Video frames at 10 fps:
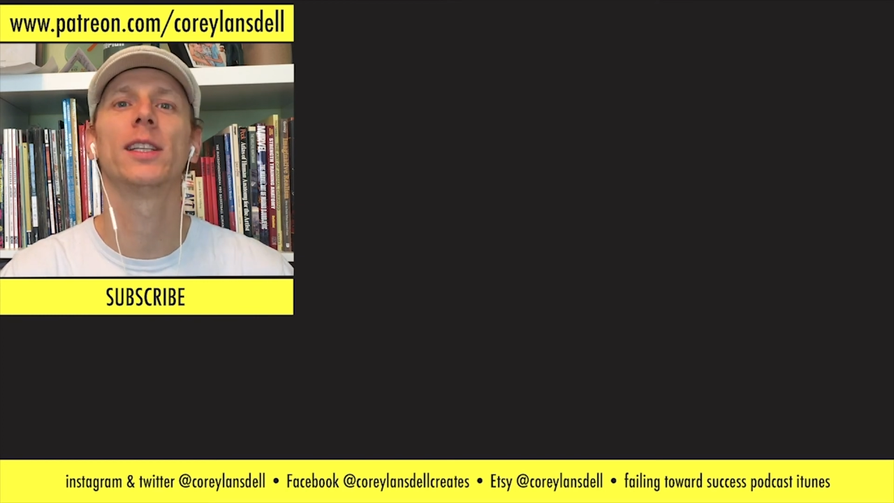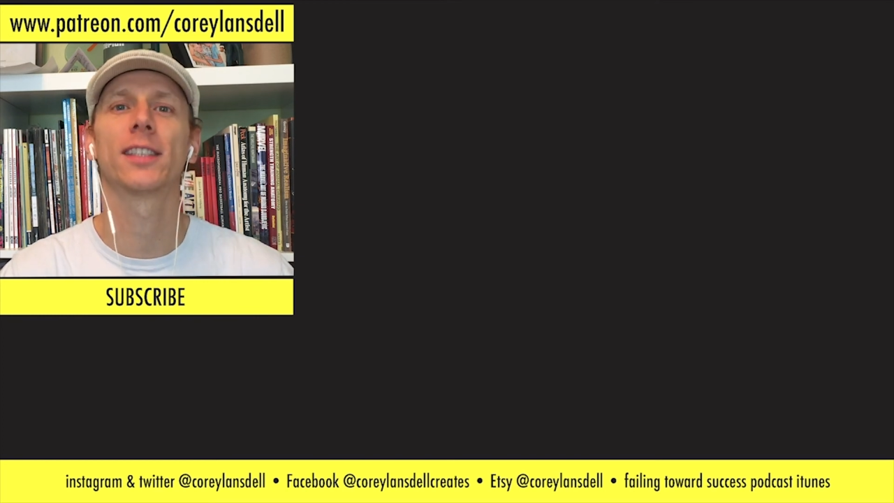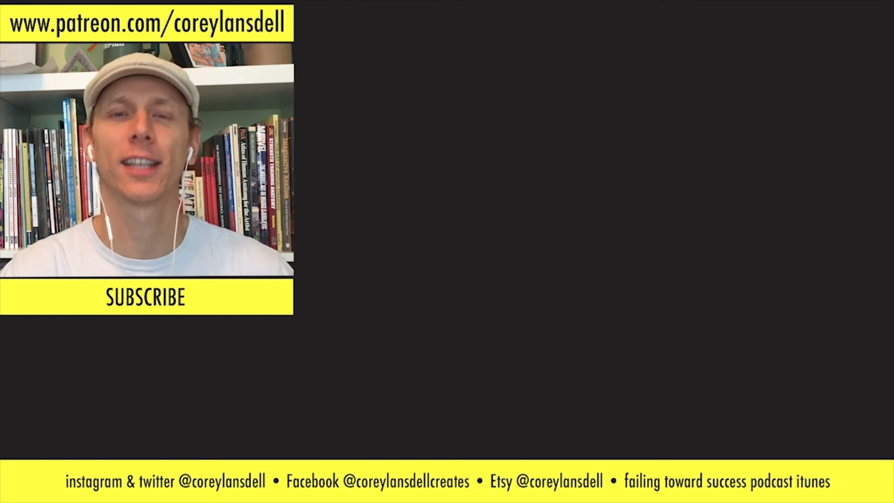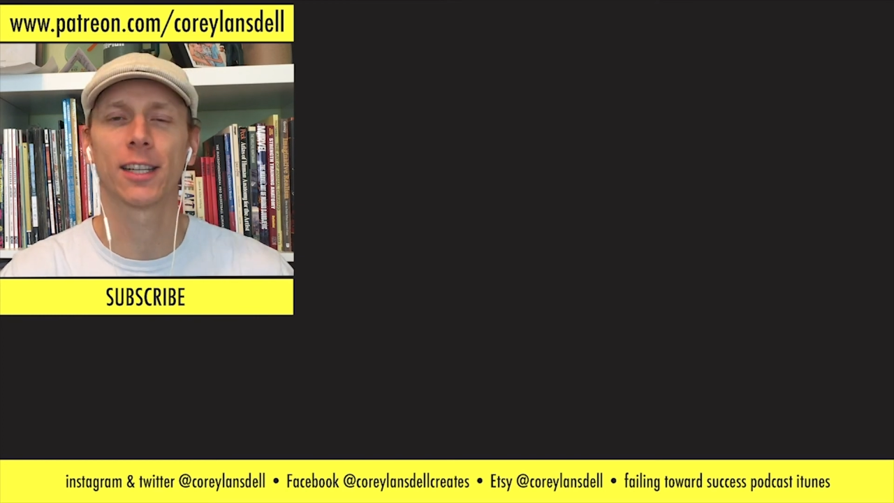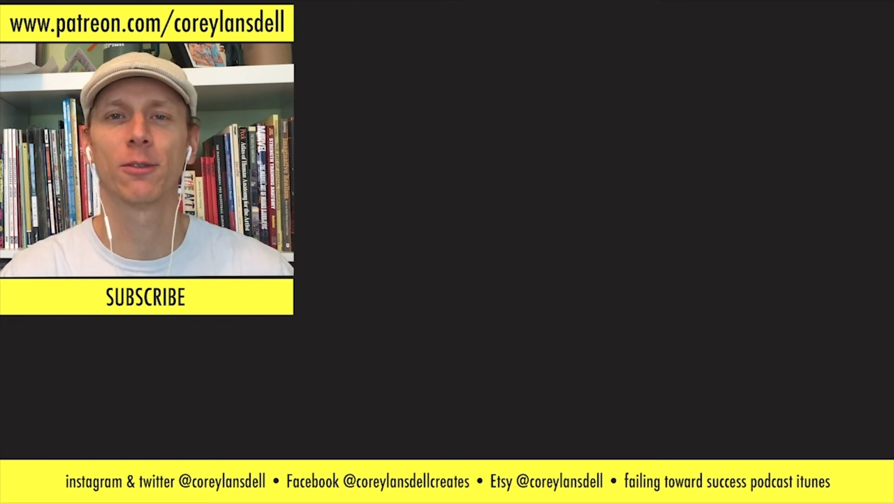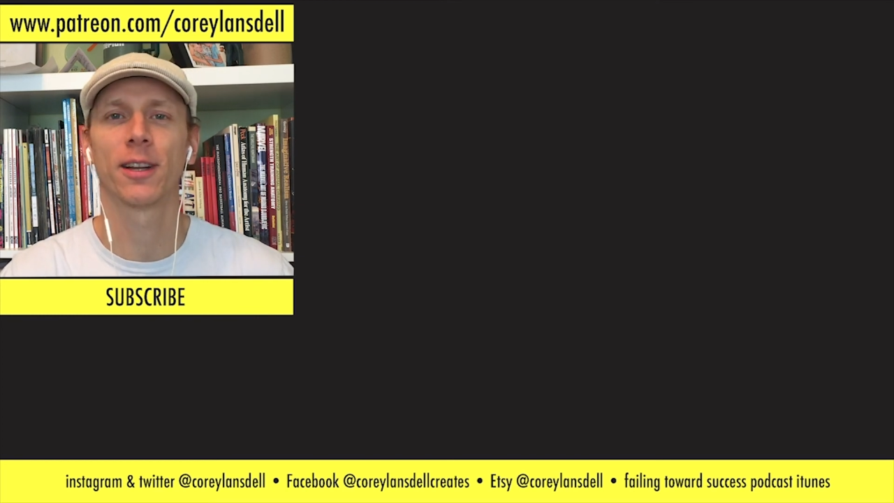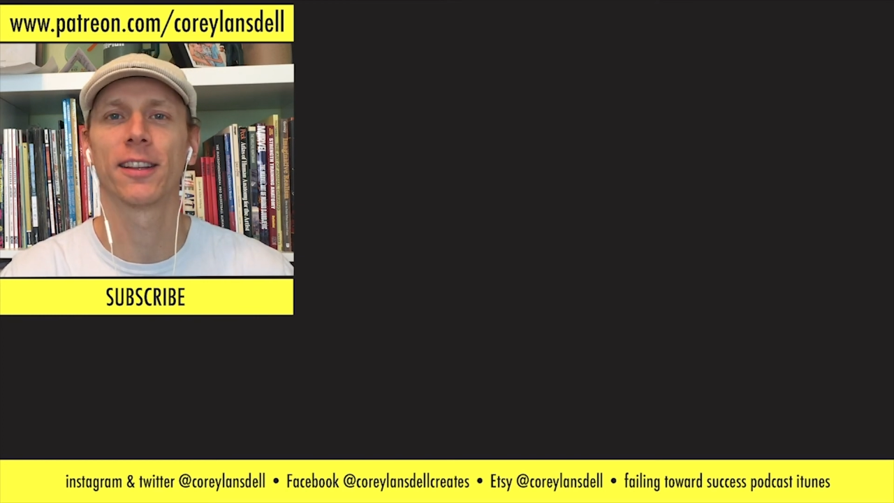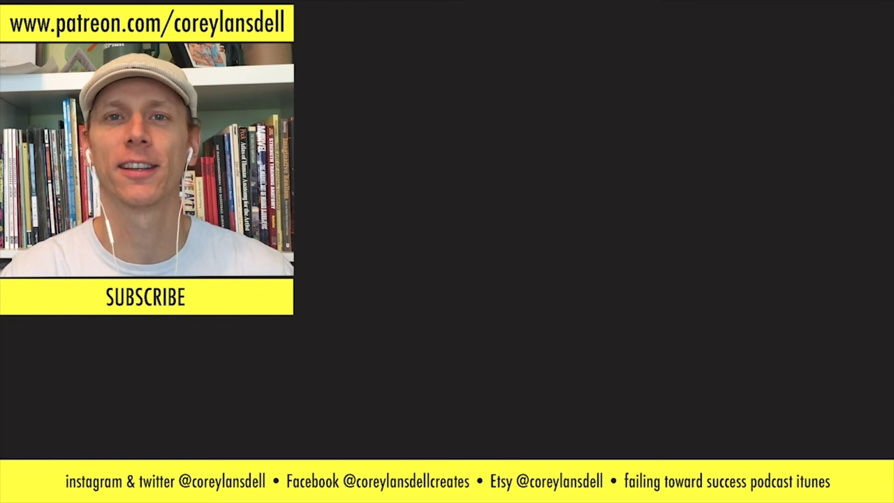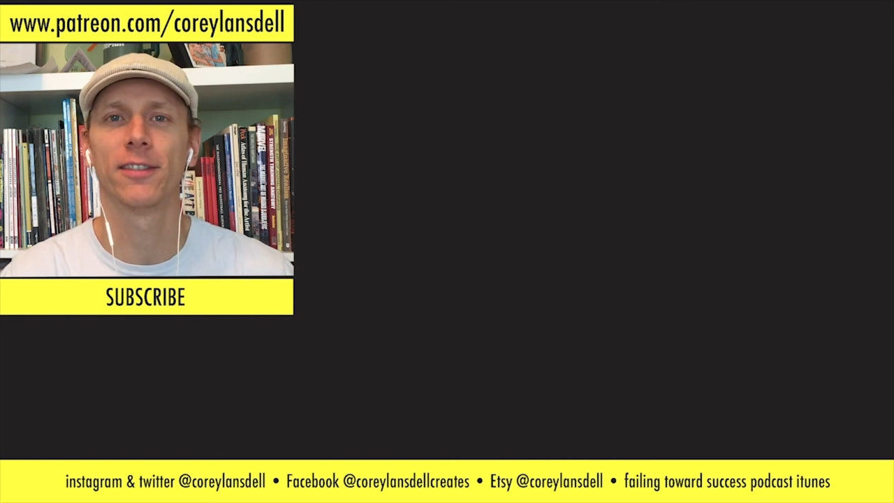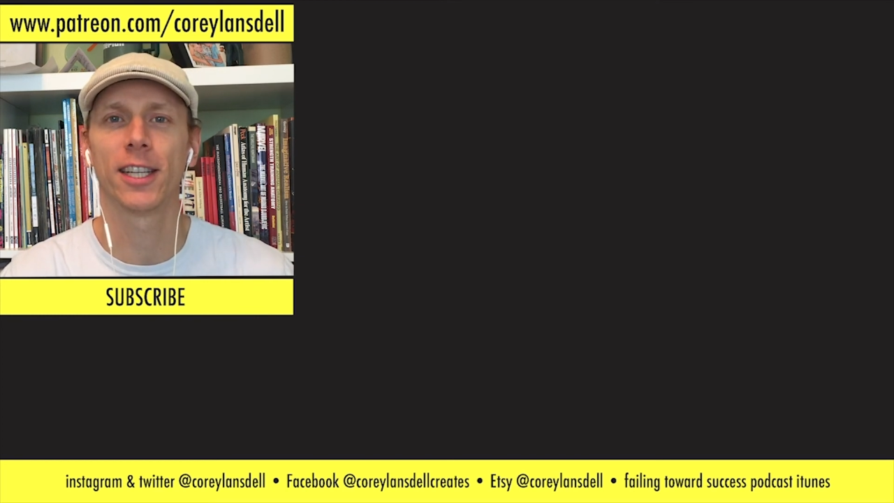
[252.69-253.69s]
please click one
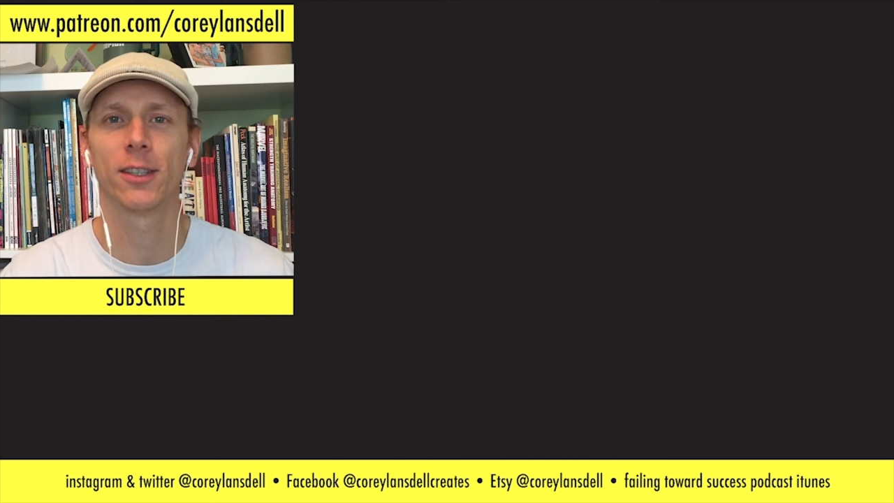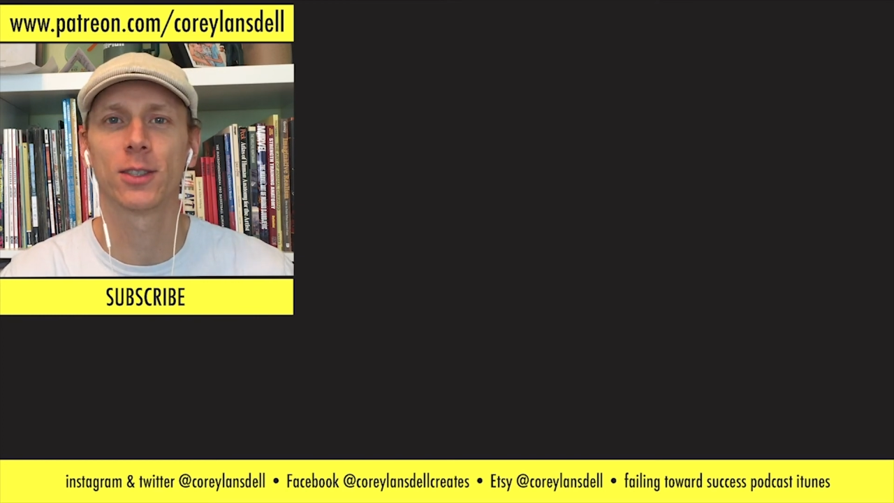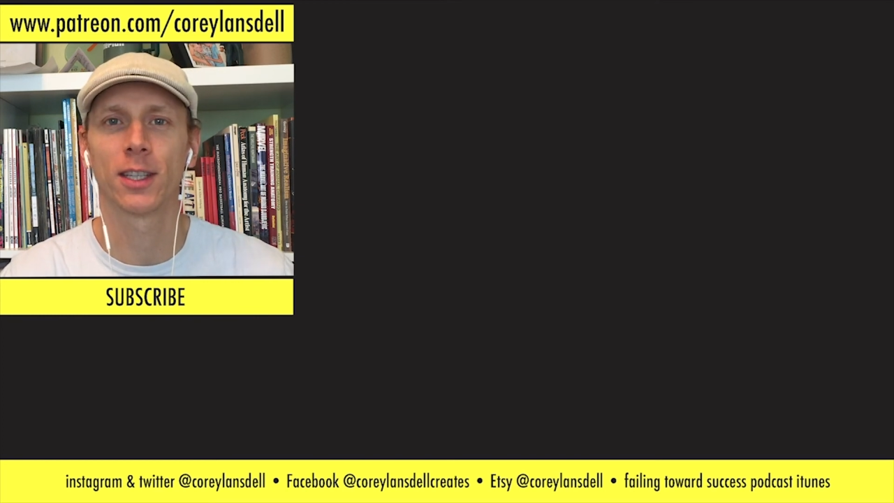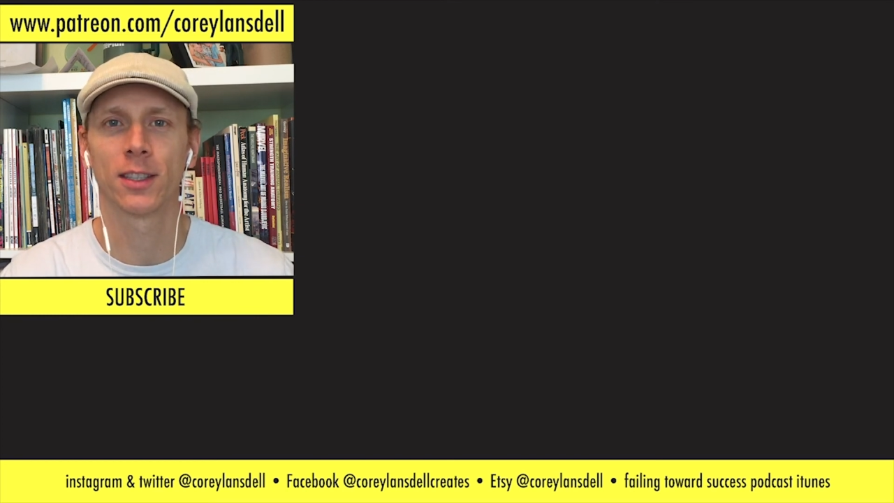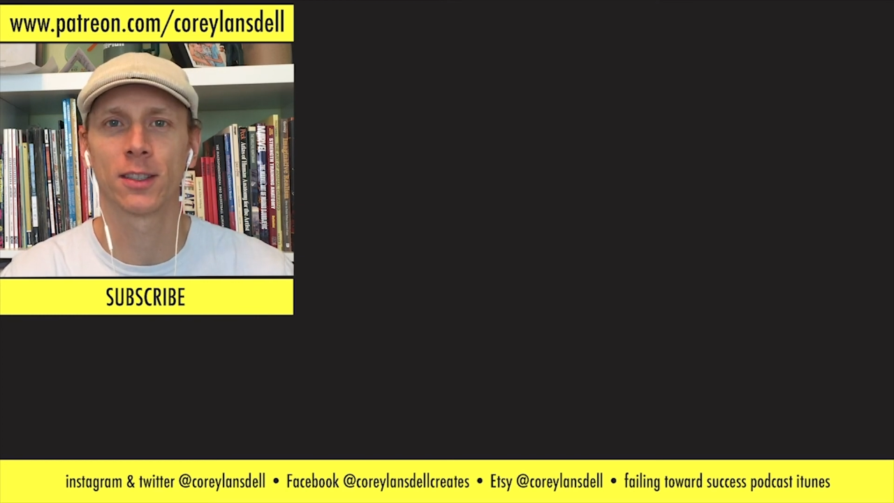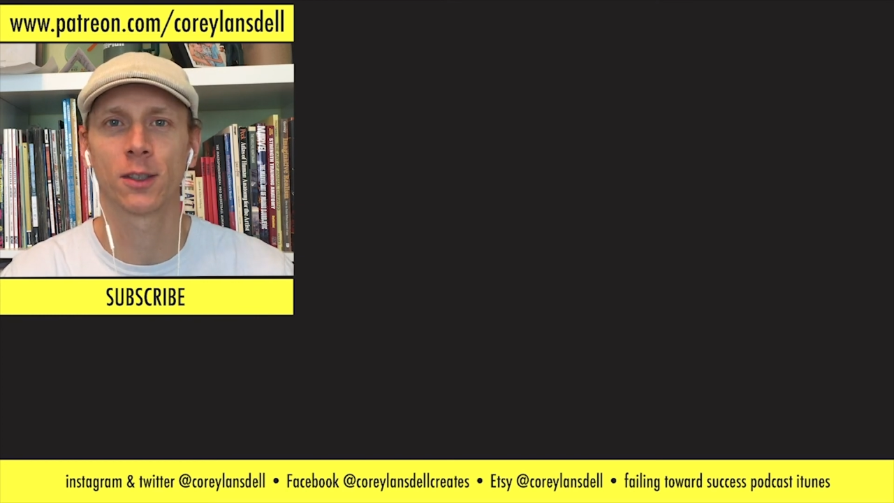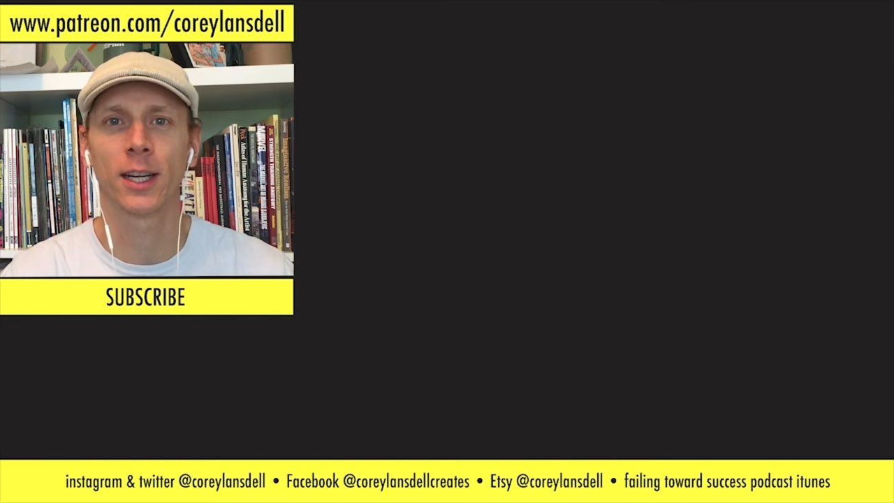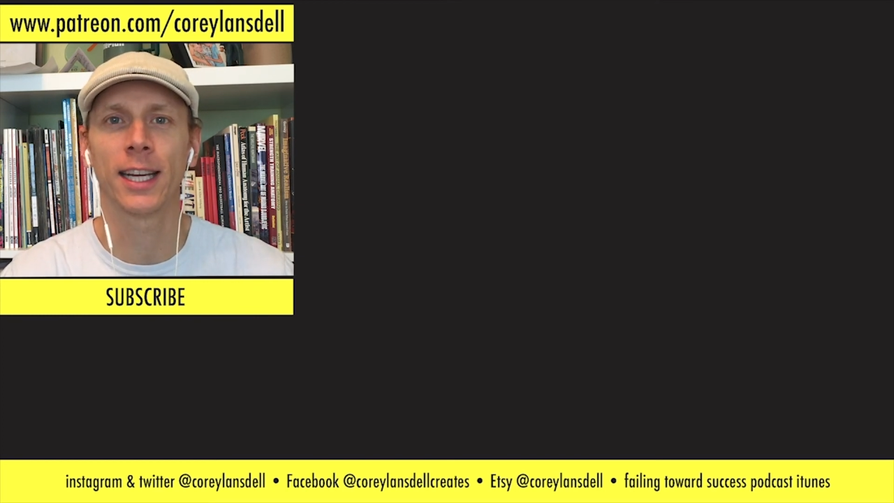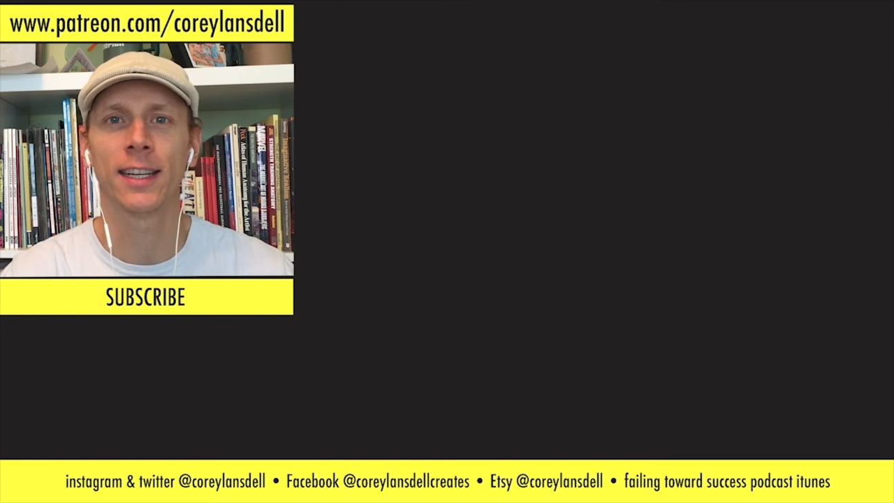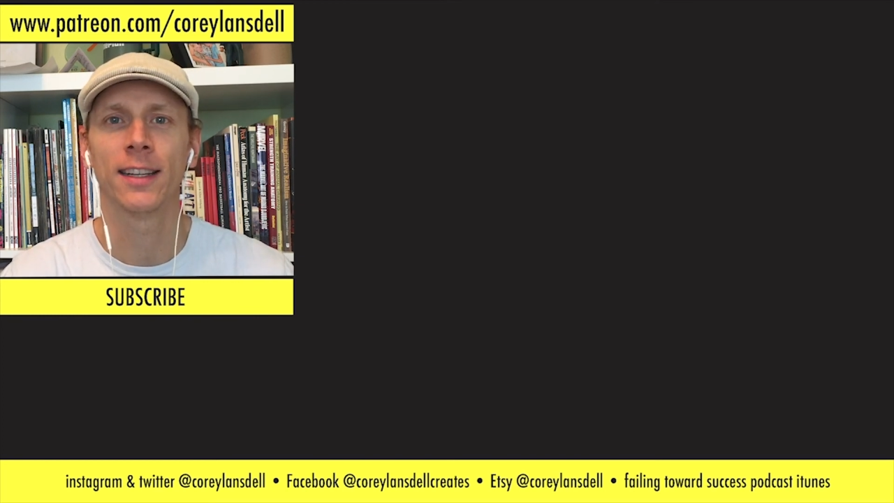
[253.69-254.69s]
of the videos on the
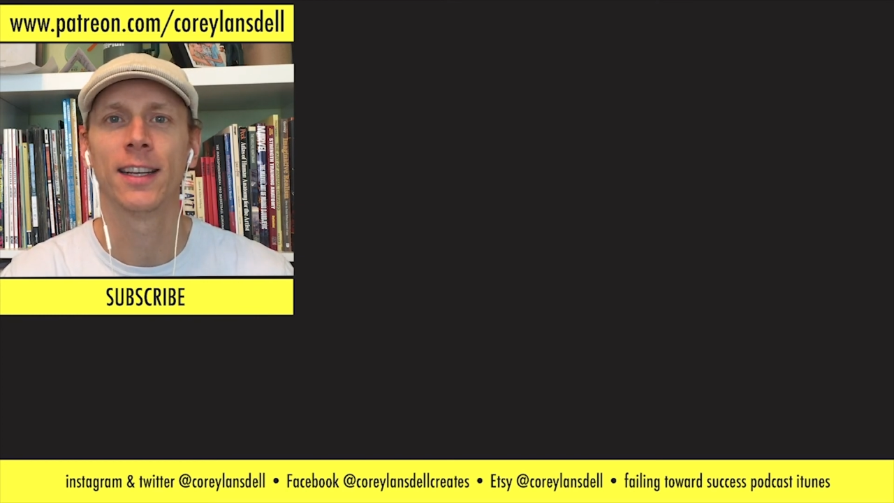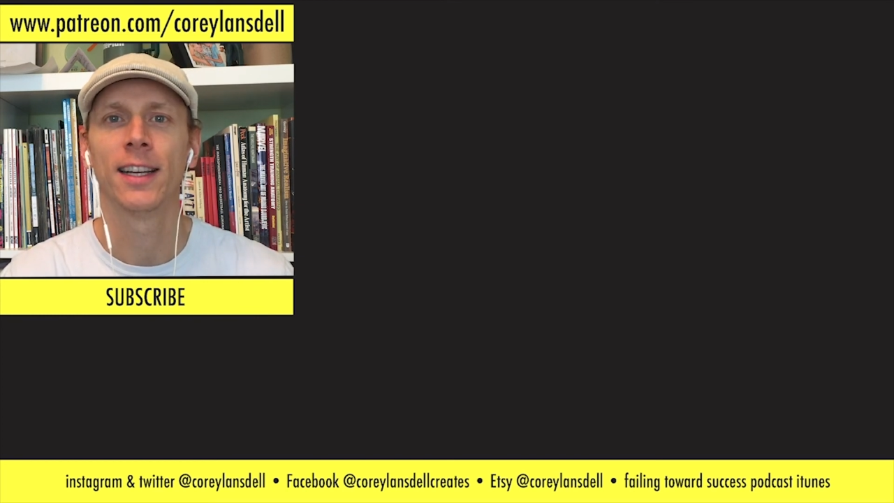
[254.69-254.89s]
screen.